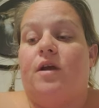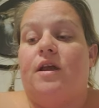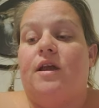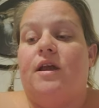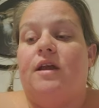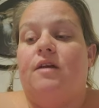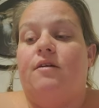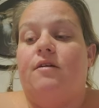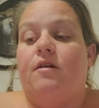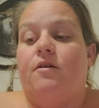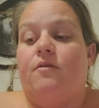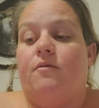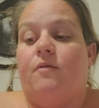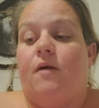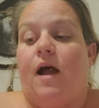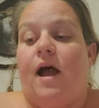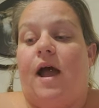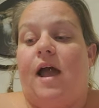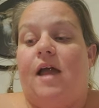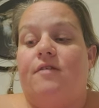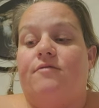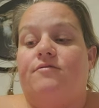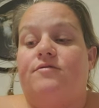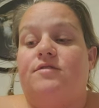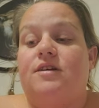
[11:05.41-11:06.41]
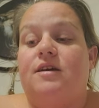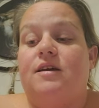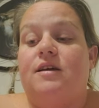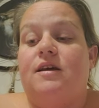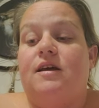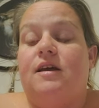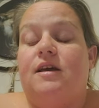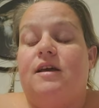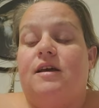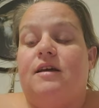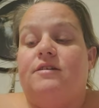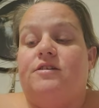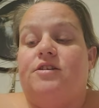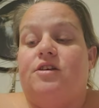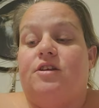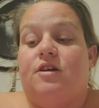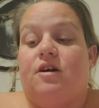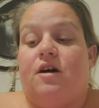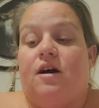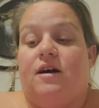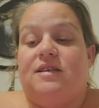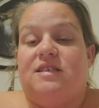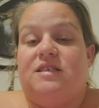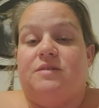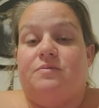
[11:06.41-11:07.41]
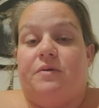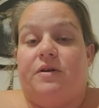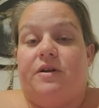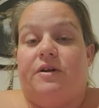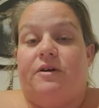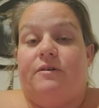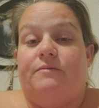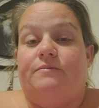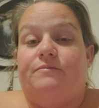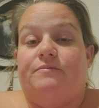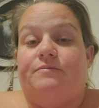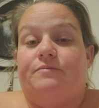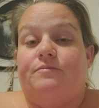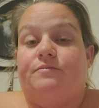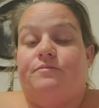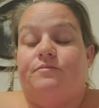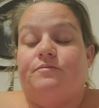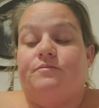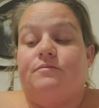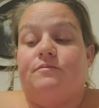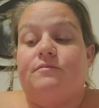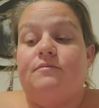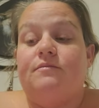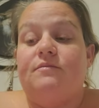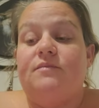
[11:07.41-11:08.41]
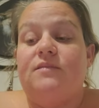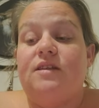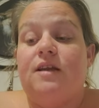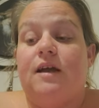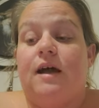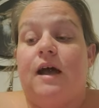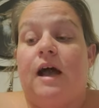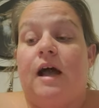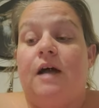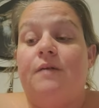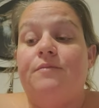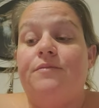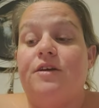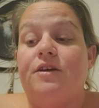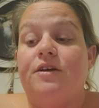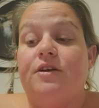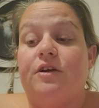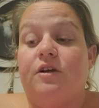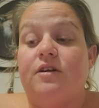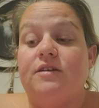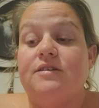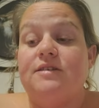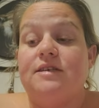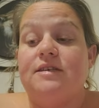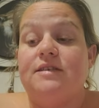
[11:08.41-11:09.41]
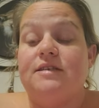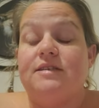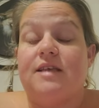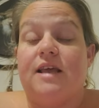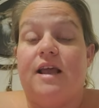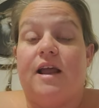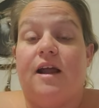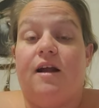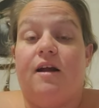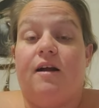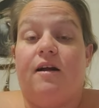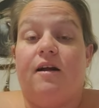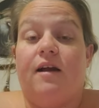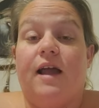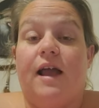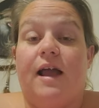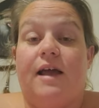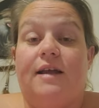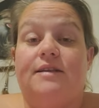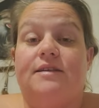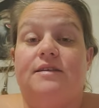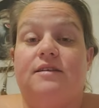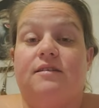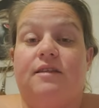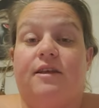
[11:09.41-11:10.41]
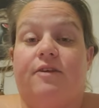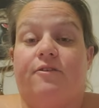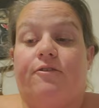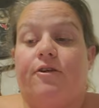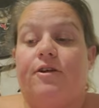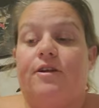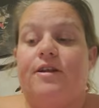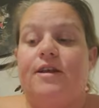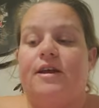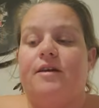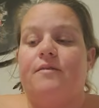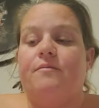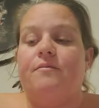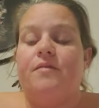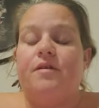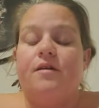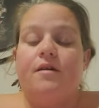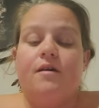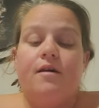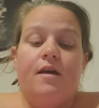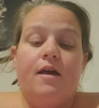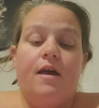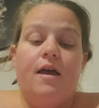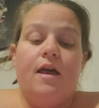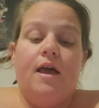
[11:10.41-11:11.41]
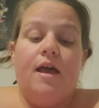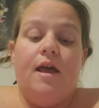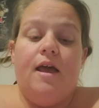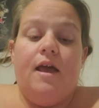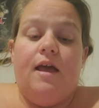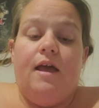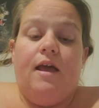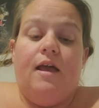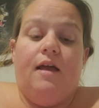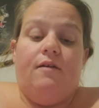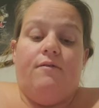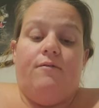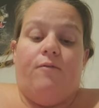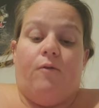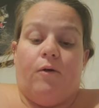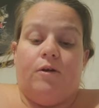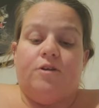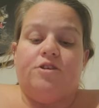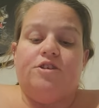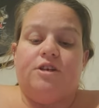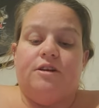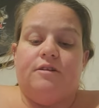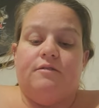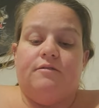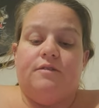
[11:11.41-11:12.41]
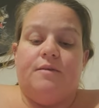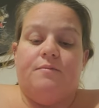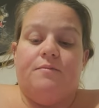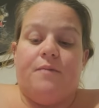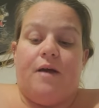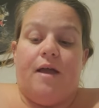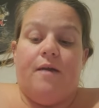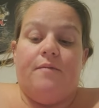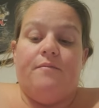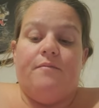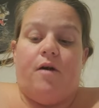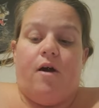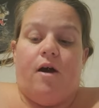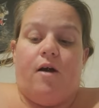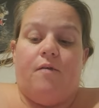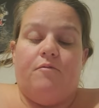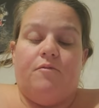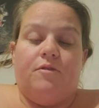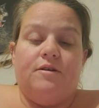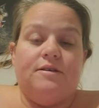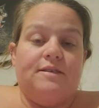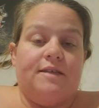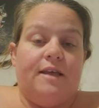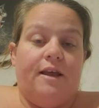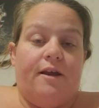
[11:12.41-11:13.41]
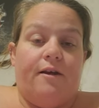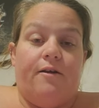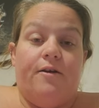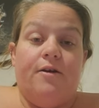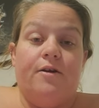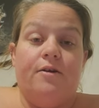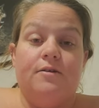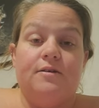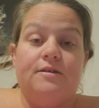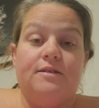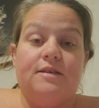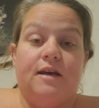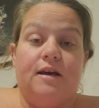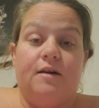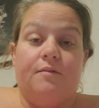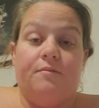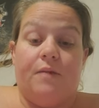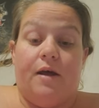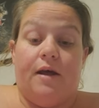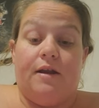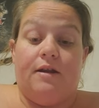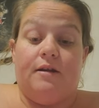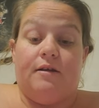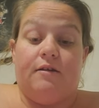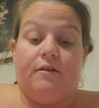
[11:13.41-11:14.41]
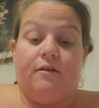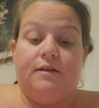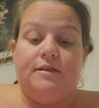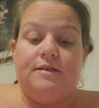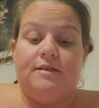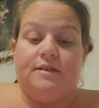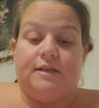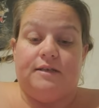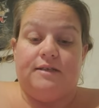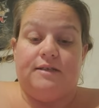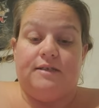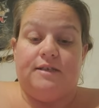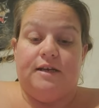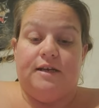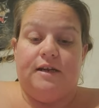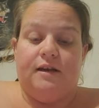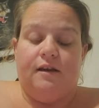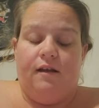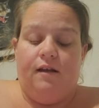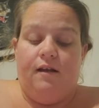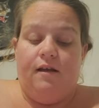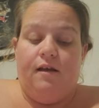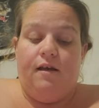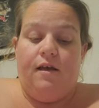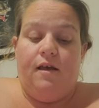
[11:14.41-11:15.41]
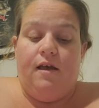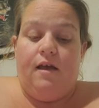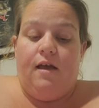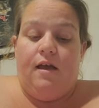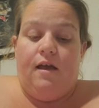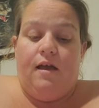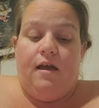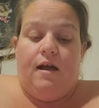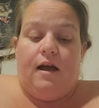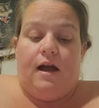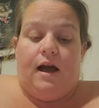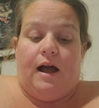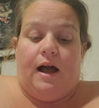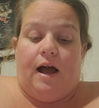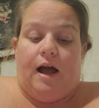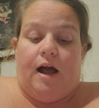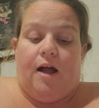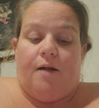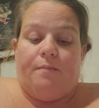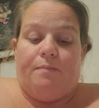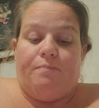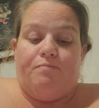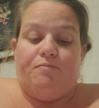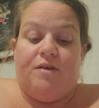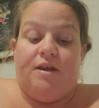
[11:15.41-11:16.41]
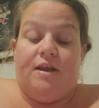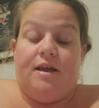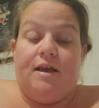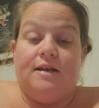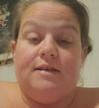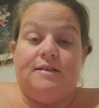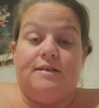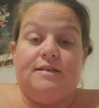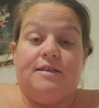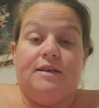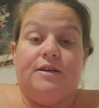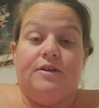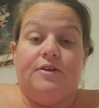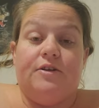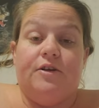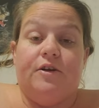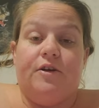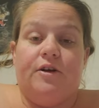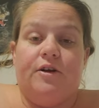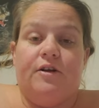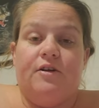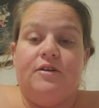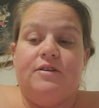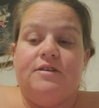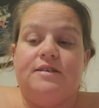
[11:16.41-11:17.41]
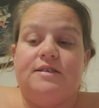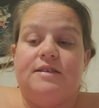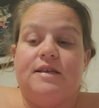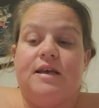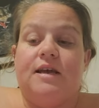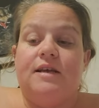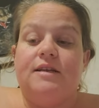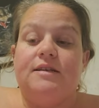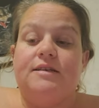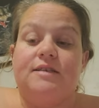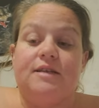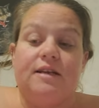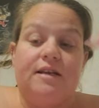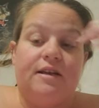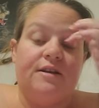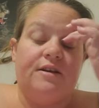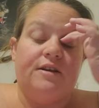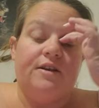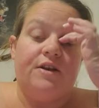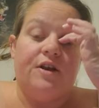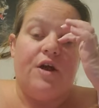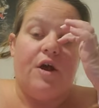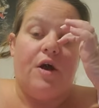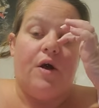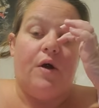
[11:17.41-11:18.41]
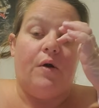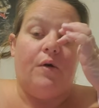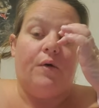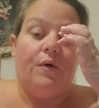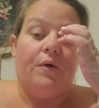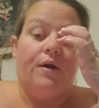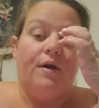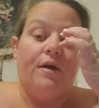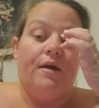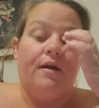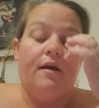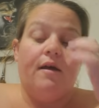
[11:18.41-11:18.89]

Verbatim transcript: he arrived to the hospital. Um, the nurses there had delivered him. Fortunately, my mom was there, who's a medical assistant, um, because the nurse didn't know,